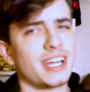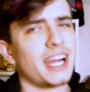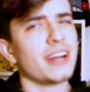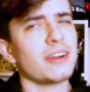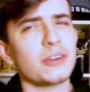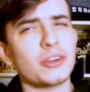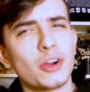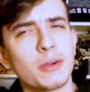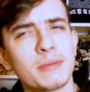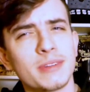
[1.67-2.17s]
I
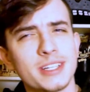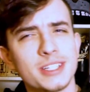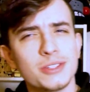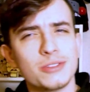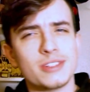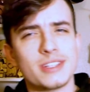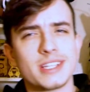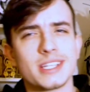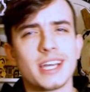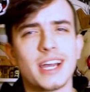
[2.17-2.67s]
don't normally do
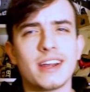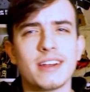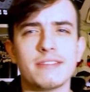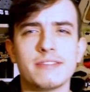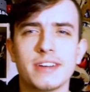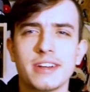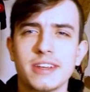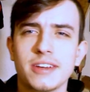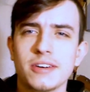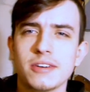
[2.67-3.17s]
this kind of
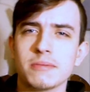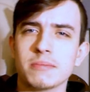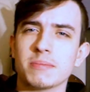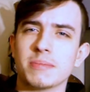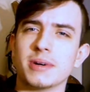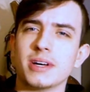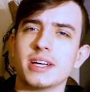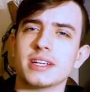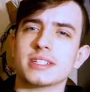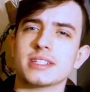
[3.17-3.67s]
video,
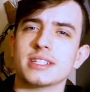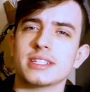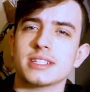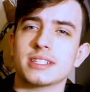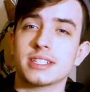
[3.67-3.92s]
but